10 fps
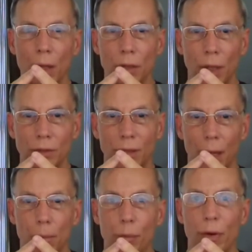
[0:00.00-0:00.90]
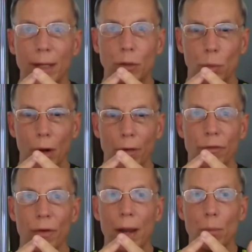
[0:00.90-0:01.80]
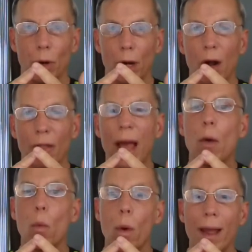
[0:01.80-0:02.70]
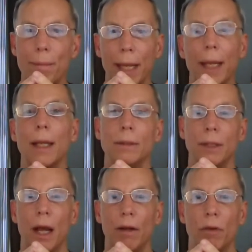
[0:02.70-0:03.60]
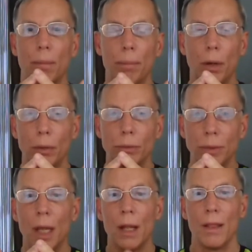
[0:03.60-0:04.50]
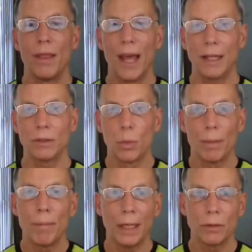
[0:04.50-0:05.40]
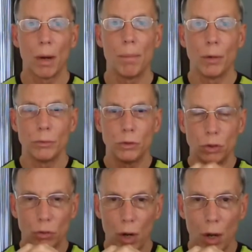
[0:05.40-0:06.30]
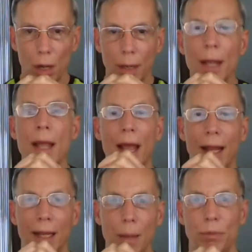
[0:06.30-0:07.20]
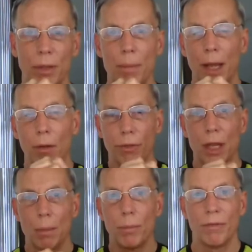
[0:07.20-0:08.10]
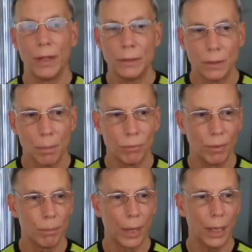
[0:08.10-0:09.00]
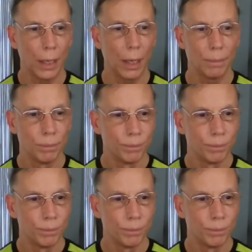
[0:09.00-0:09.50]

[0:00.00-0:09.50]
does the bridge work framework, all that webbing inside of our bones. That's what makes our bones strong and keeps them healthy and prevents them from breaking.